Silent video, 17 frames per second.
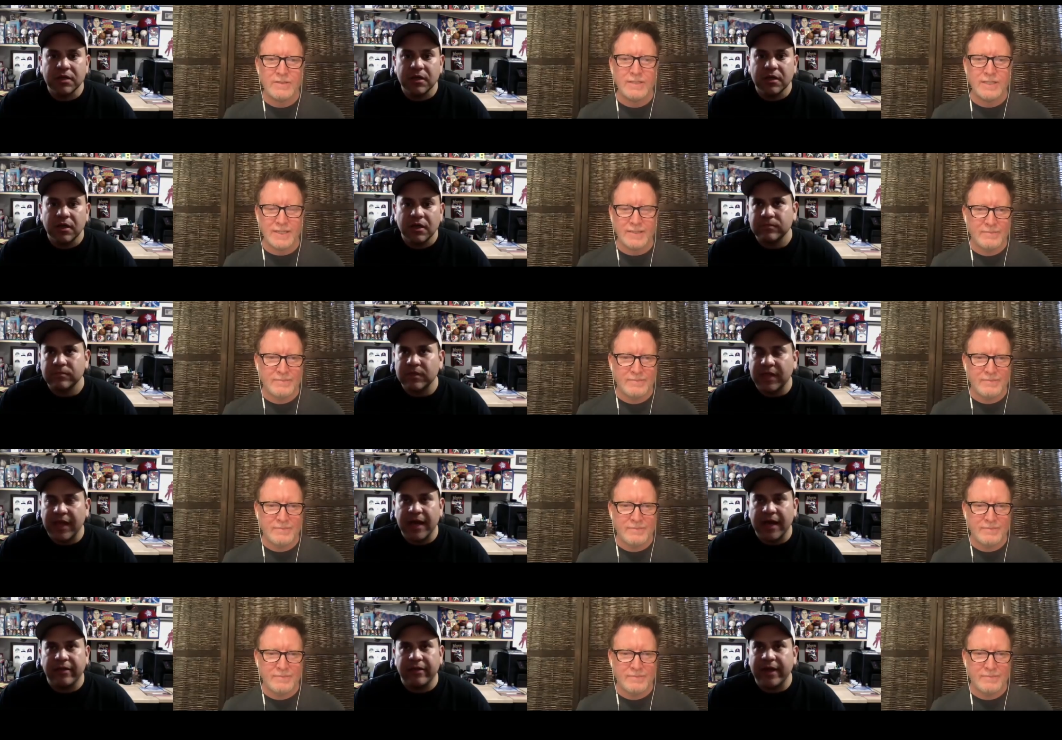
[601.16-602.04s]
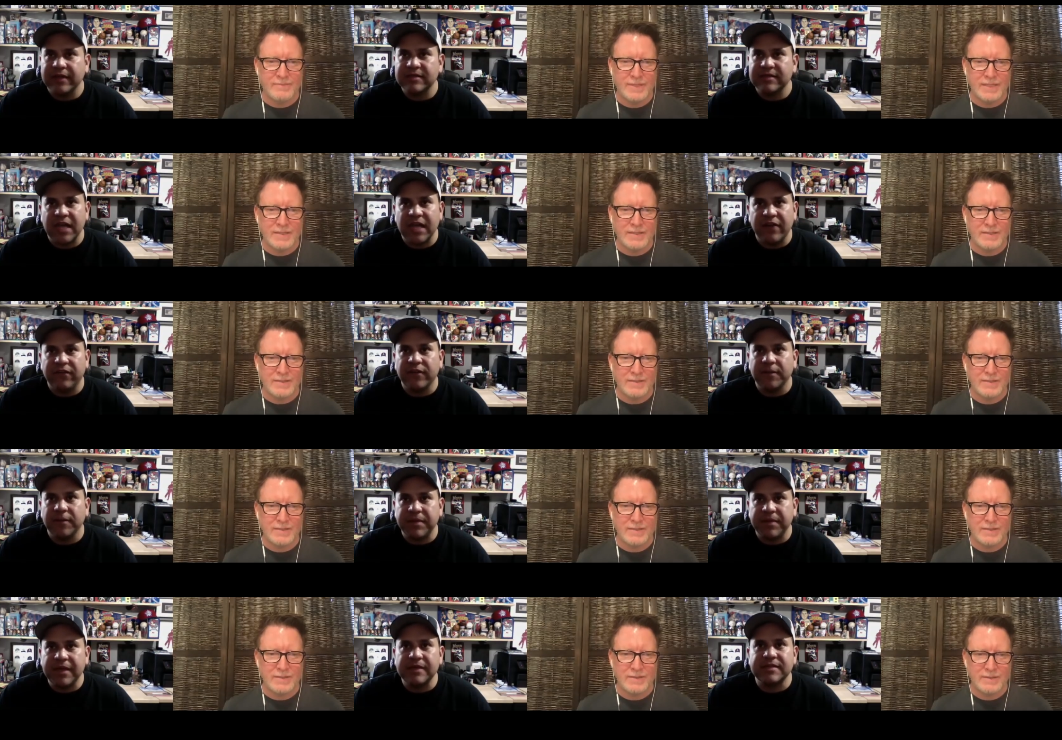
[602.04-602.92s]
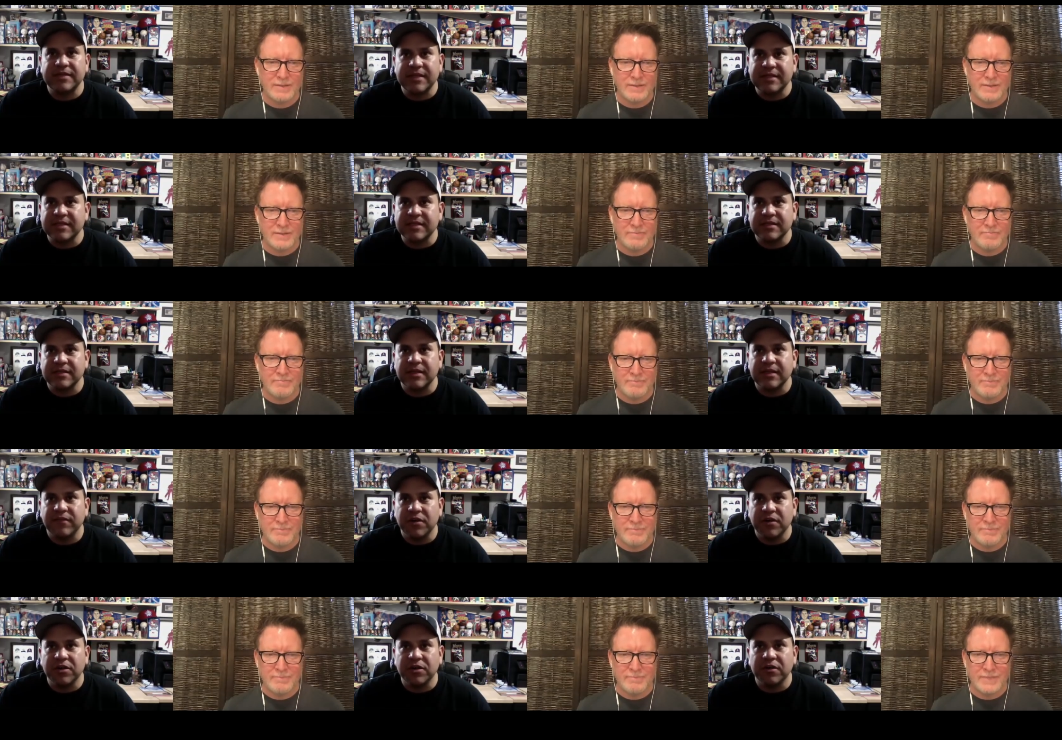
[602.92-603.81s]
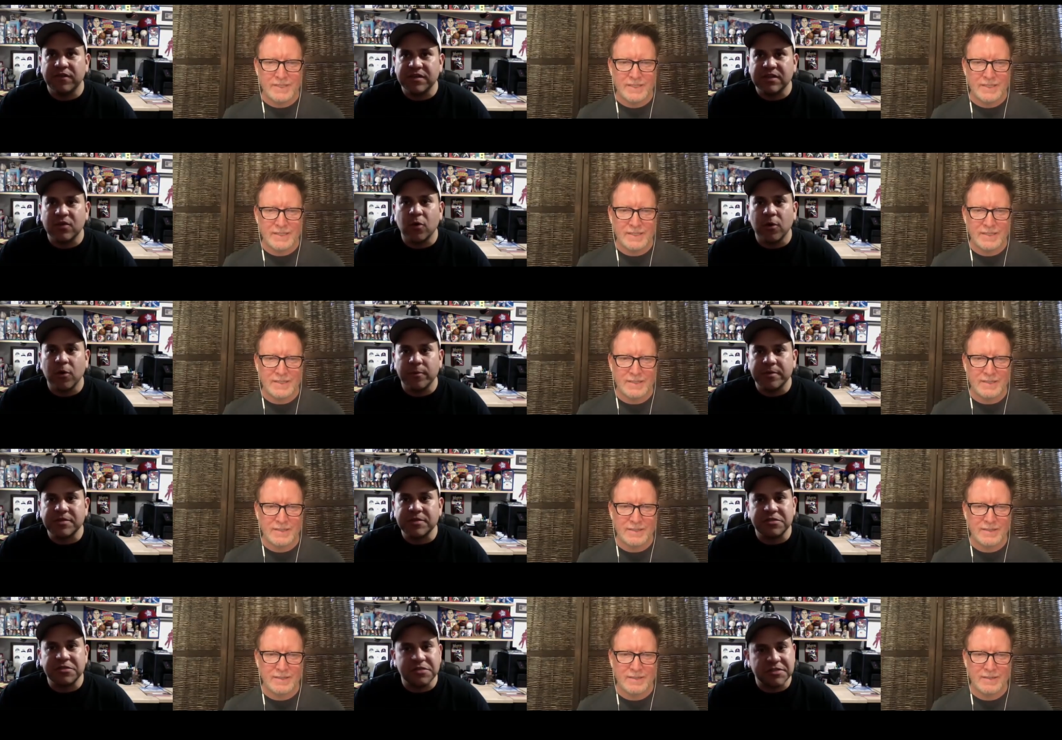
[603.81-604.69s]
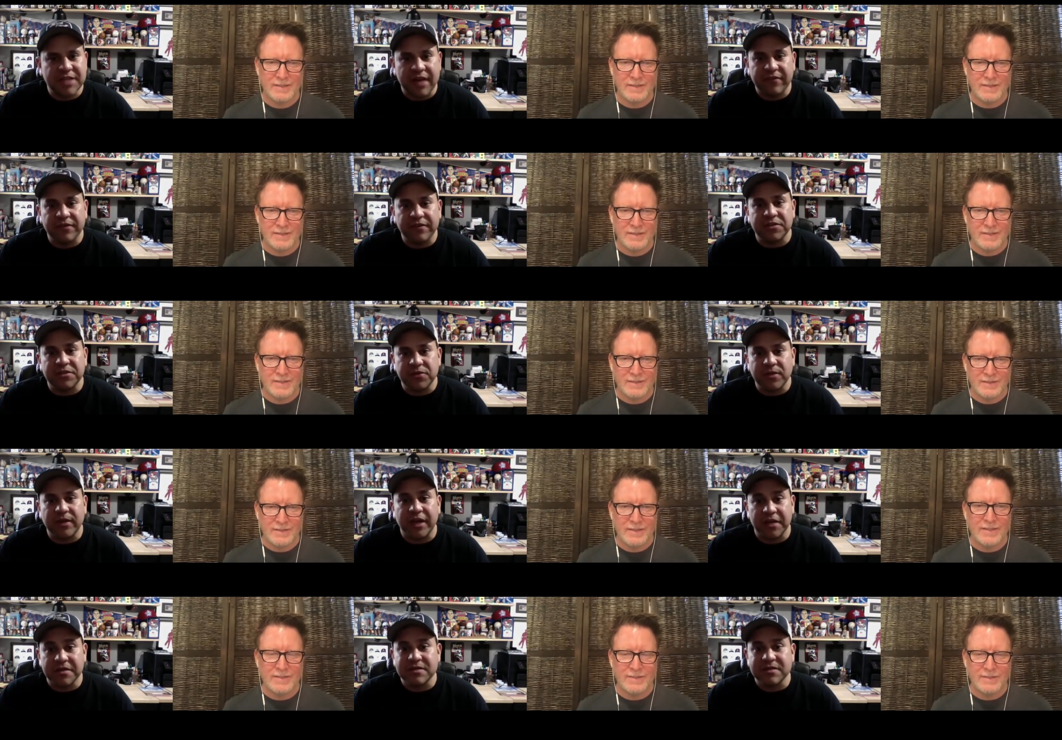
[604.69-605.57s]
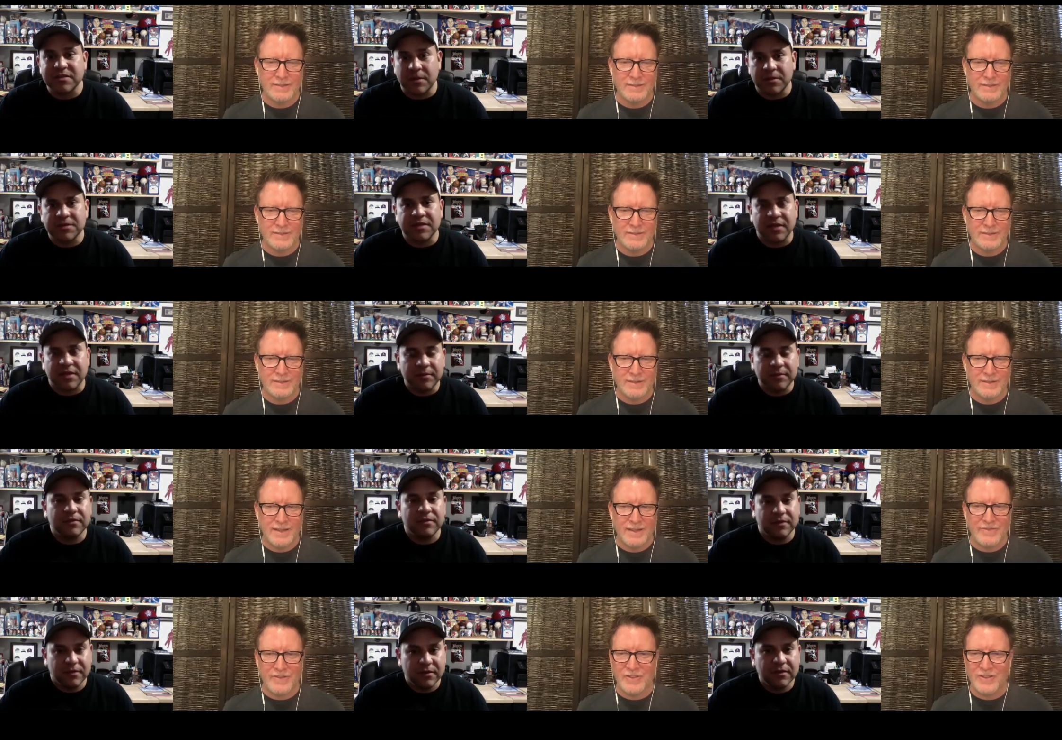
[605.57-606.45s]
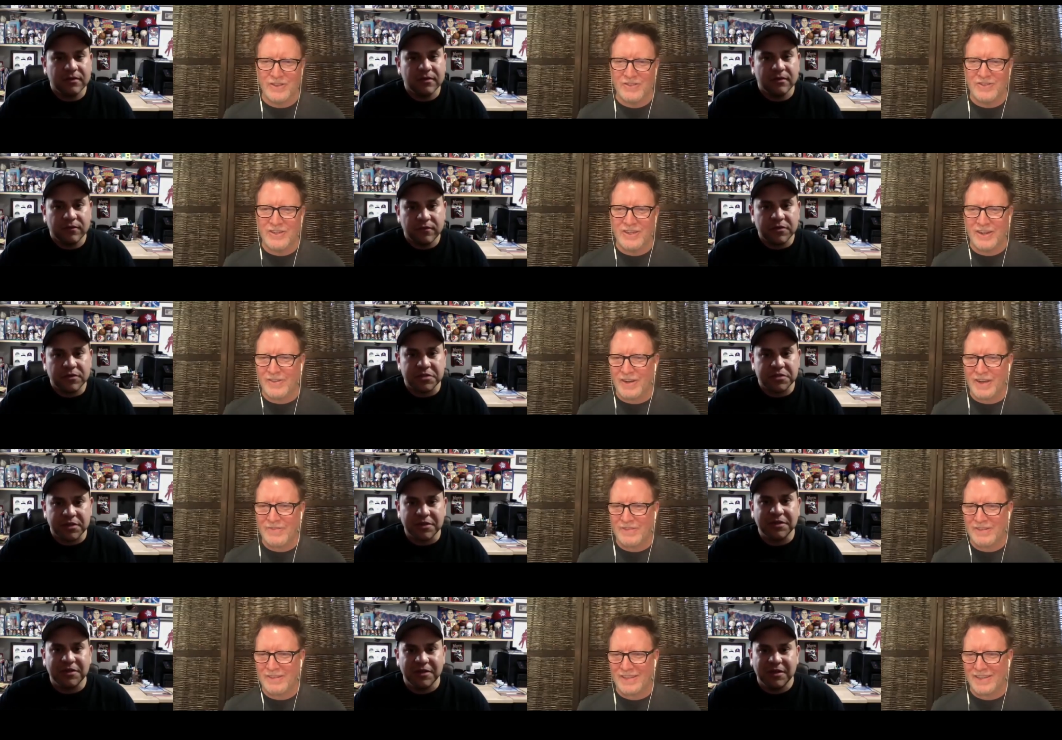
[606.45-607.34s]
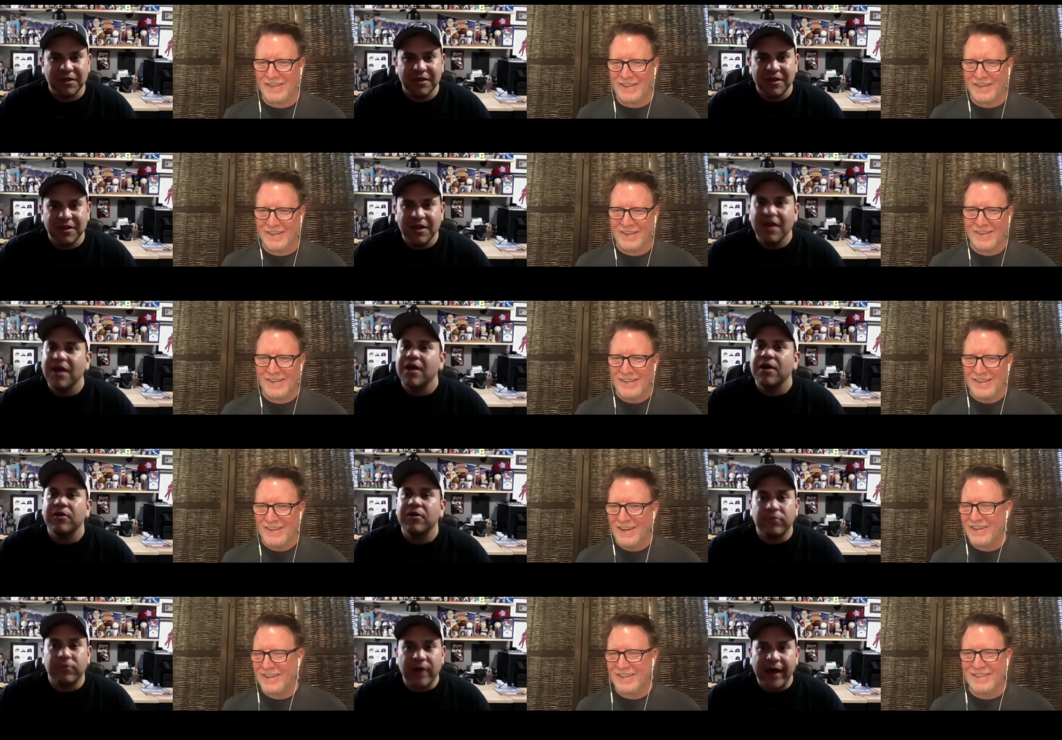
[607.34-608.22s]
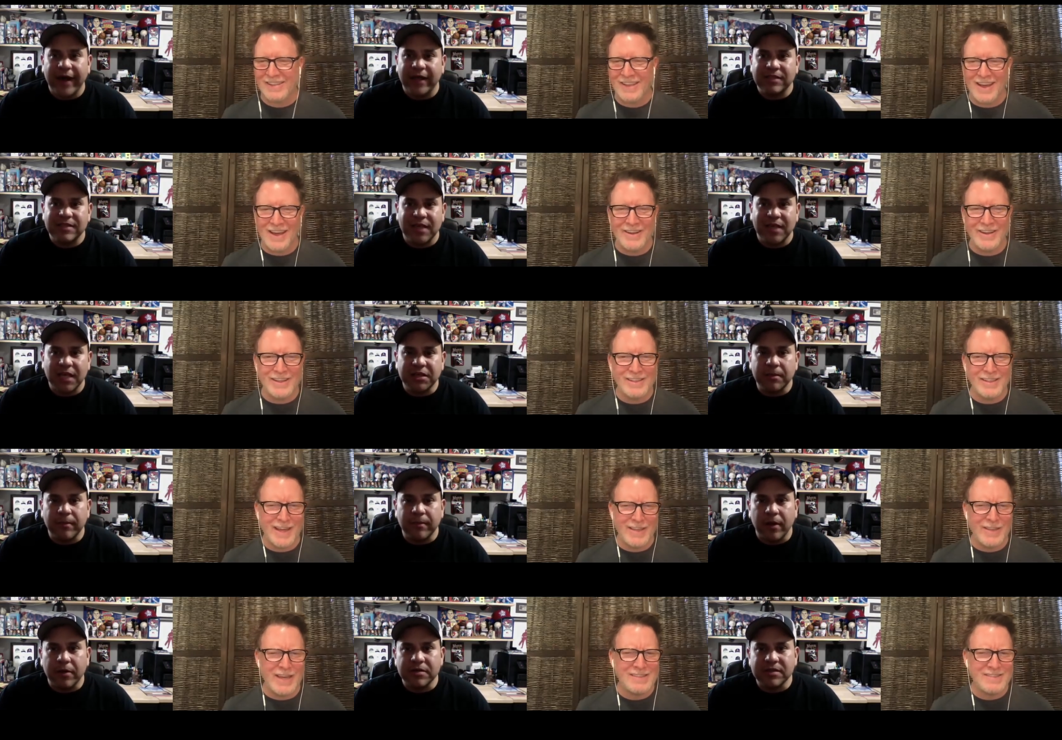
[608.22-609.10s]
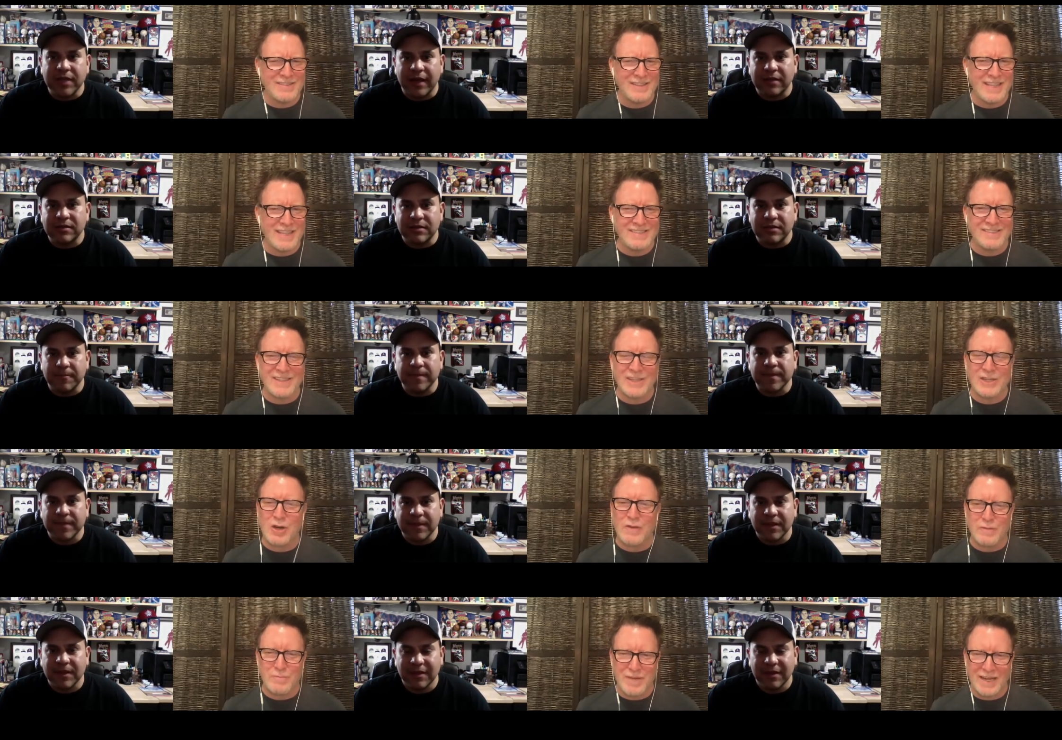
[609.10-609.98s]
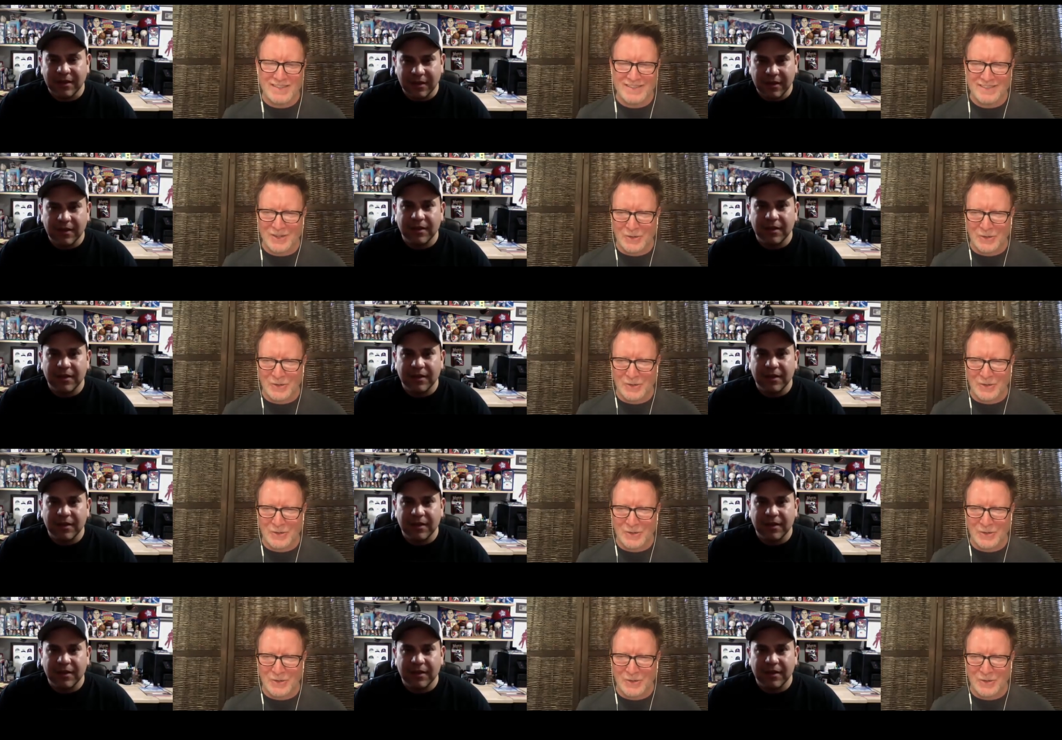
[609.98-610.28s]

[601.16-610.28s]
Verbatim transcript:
Speaker 1: Yeah, yeah, that's definitely peak season. If you're going to go visit Corpus, you should definitely do it like in yeah. the summertime.
Speaker 2: And for the geographically uh, right, uninclined, uninclined the that's that's the Gulf of Mexico,